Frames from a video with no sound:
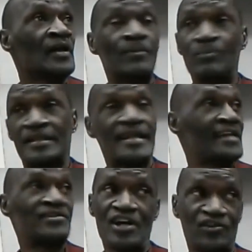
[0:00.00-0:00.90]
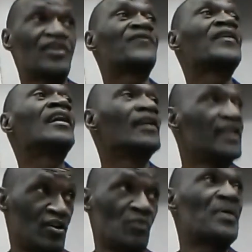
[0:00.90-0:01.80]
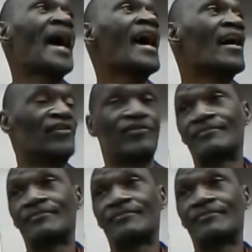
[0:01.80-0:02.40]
But that's just a feeling, it'll pass.